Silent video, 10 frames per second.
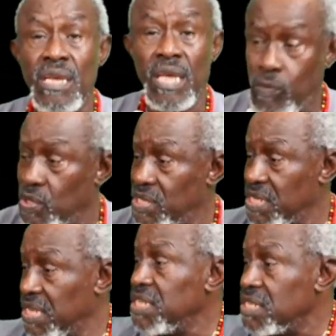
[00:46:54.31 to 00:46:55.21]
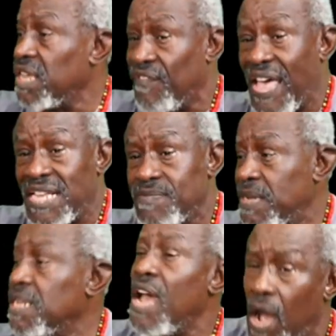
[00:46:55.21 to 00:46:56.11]
If we say this is
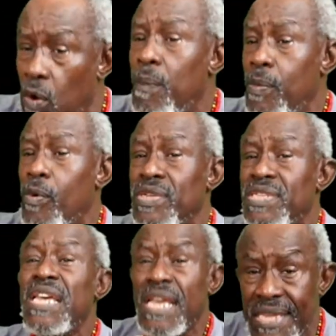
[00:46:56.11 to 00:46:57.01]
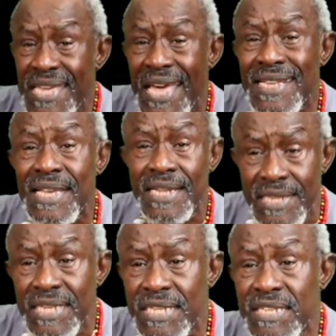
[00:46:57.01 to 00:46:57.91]
advancement, our people will say yes,
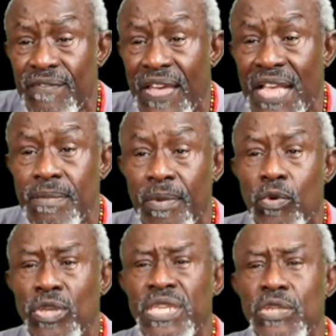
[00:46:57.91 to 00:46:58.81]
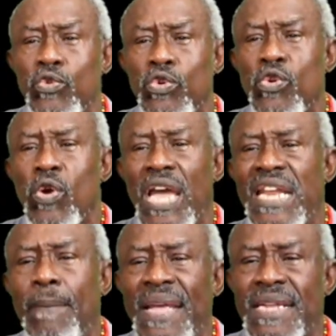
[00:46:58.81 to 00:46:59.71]
this is advancement, because they don't know
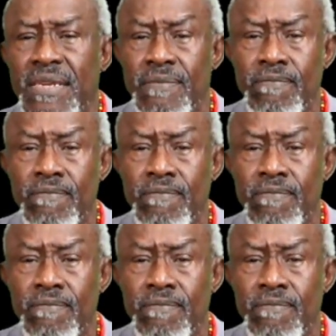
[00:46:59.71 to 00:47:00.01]
any better.